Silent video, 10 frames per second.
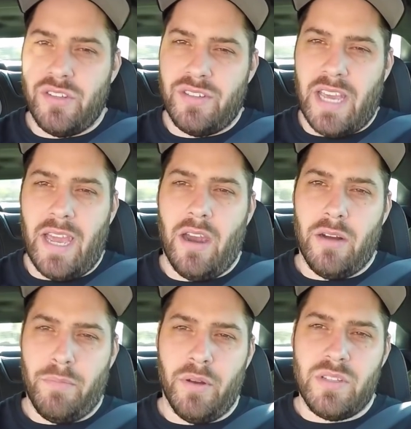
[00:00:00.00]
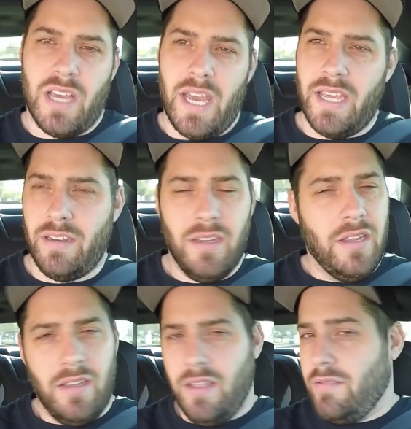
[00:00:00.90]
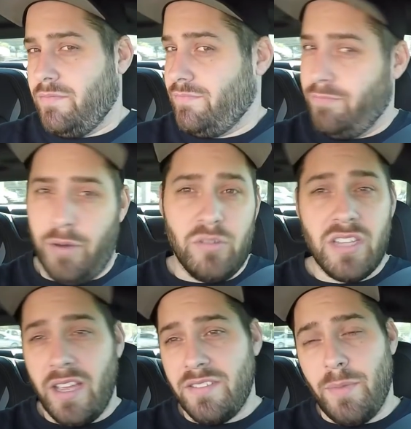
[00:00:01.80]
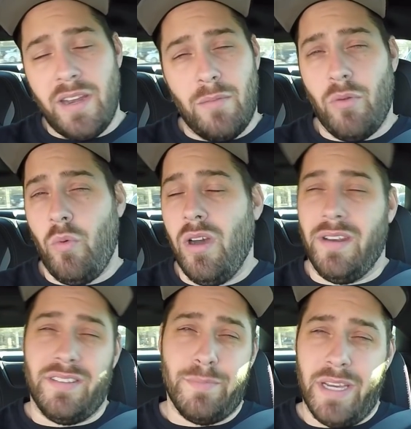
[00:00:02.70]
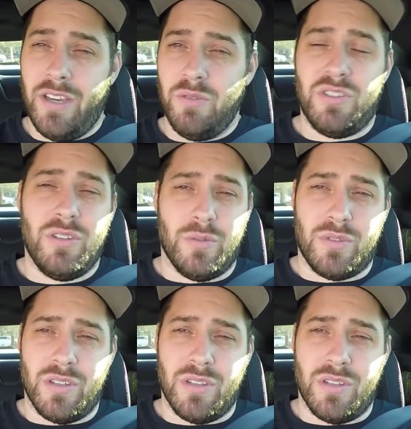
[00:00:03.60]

you're diehard bow tie. And bow tie is my number one. It's my go-to.